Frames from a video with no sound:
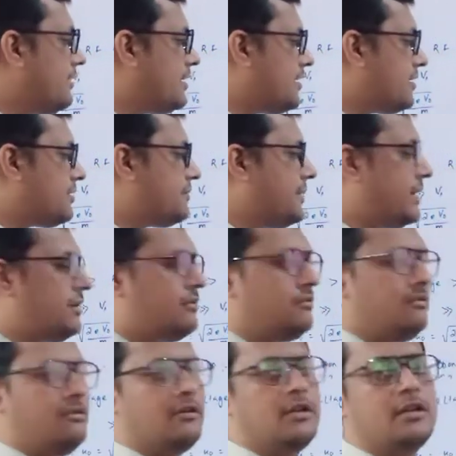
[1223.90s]
respect
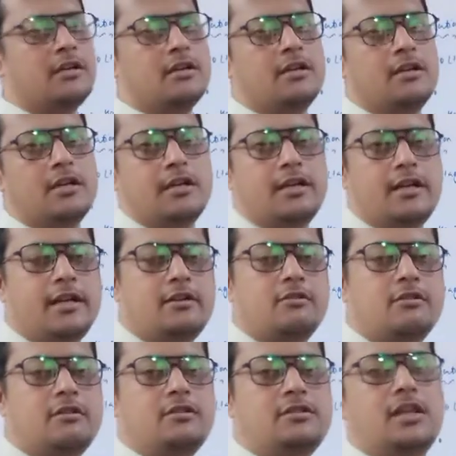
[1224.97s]
to
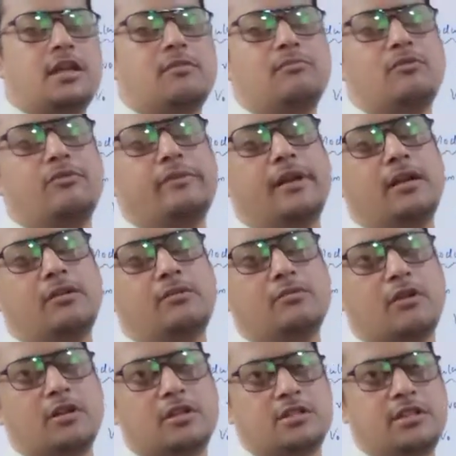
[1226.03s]
electrons are moving
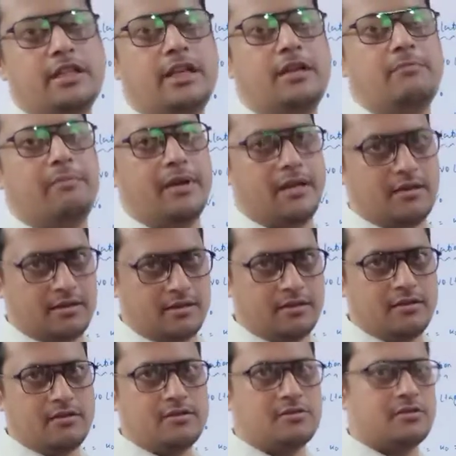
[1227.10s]
towards the repeller.
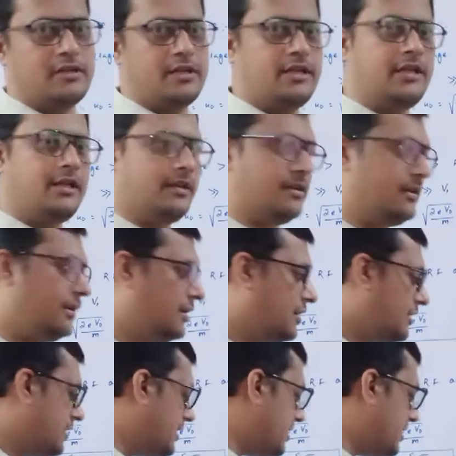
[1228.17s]
So here this